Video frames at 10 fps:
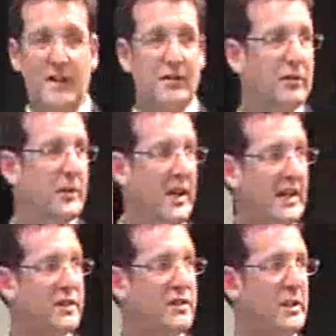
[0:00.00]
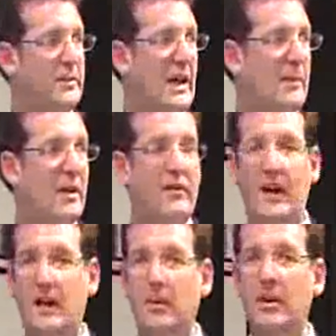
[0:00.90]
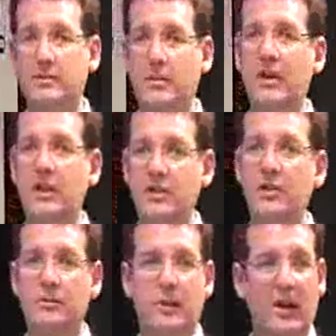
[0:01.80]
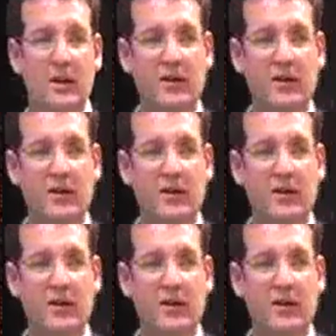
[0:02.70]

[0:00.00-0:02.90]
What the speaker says: as you can imagine from the lectures that are becoming available, is being